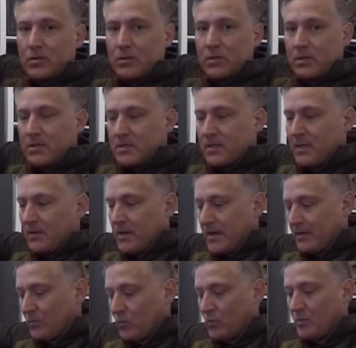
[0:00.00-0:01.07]
as you can see, the
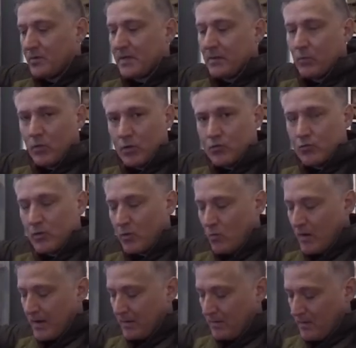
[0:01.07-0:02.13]
hand warmer, that works really
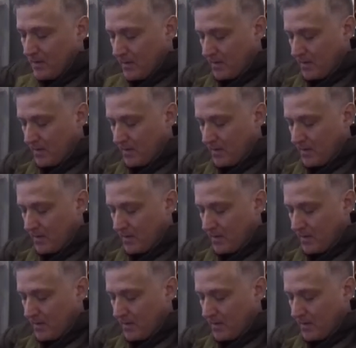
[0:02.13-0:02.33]
well.